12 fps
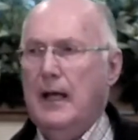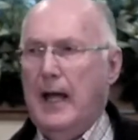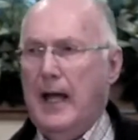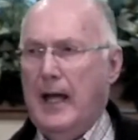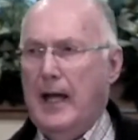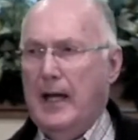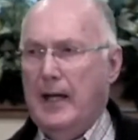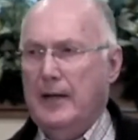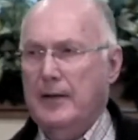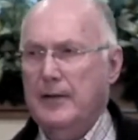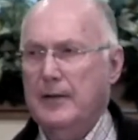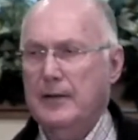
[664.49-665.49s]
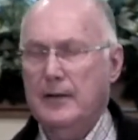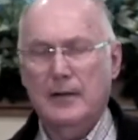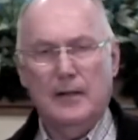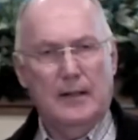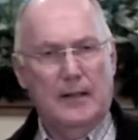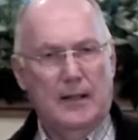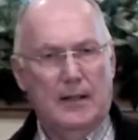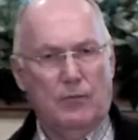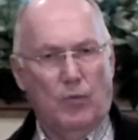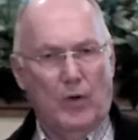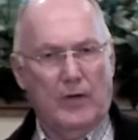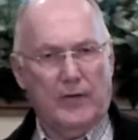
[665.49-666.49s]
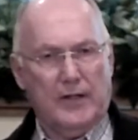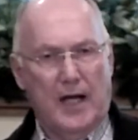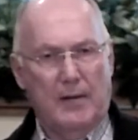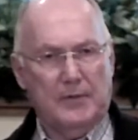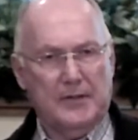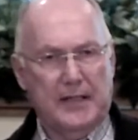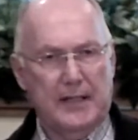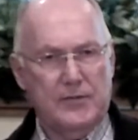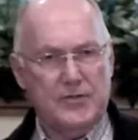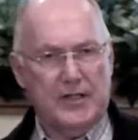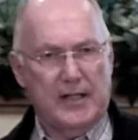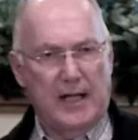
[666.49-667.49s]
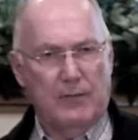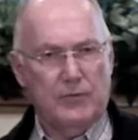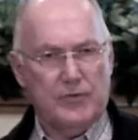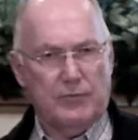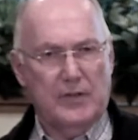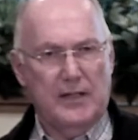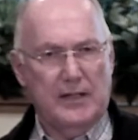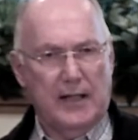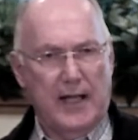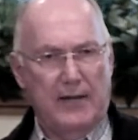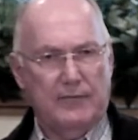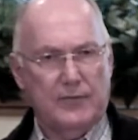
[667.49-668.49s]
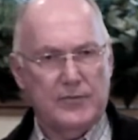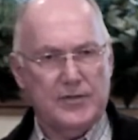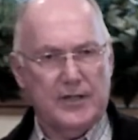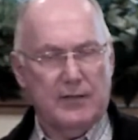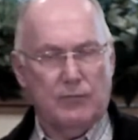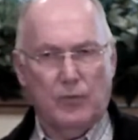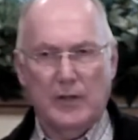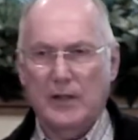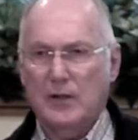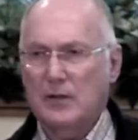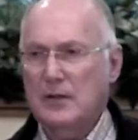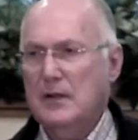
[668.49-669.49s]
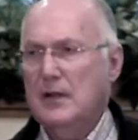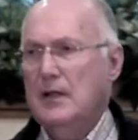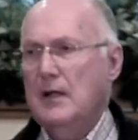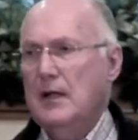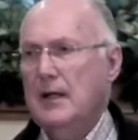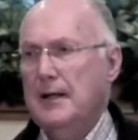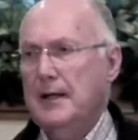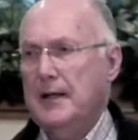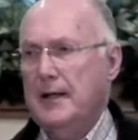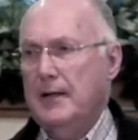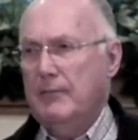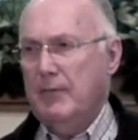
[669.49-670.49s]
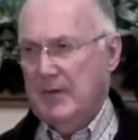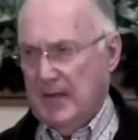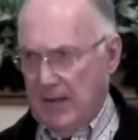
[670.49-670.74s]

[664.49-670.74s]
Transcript: And one of the commentators that I was reading after said, well, uh,